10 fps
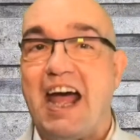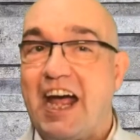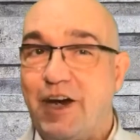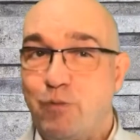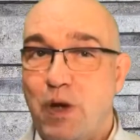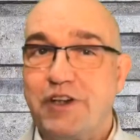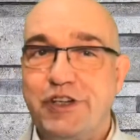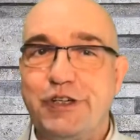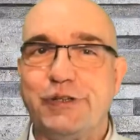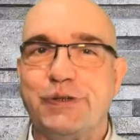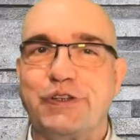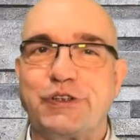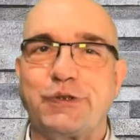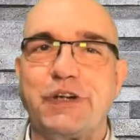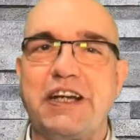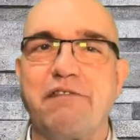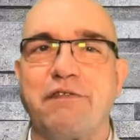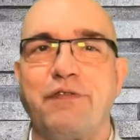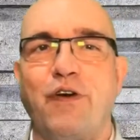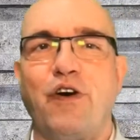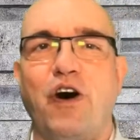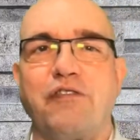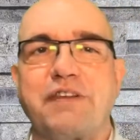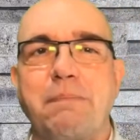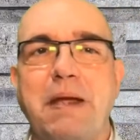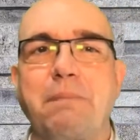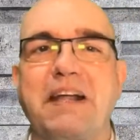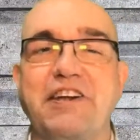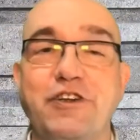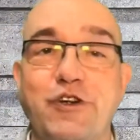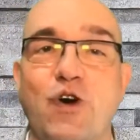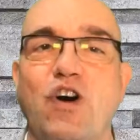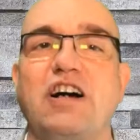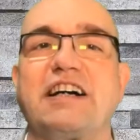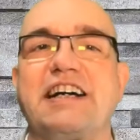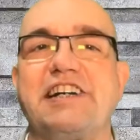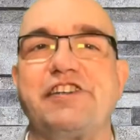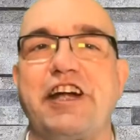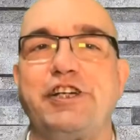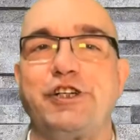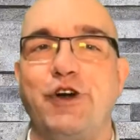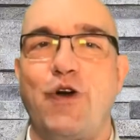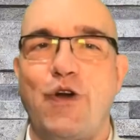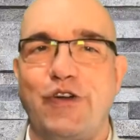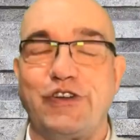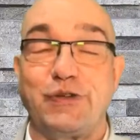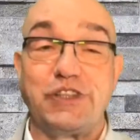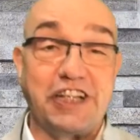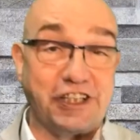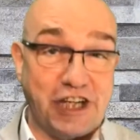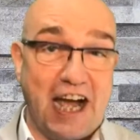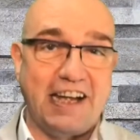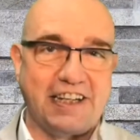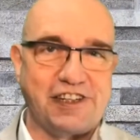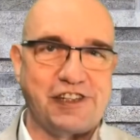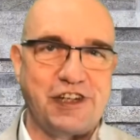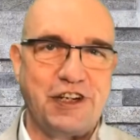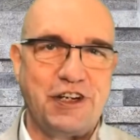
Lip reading: And when you, 3, 4 of the people in your organization learn to teach others,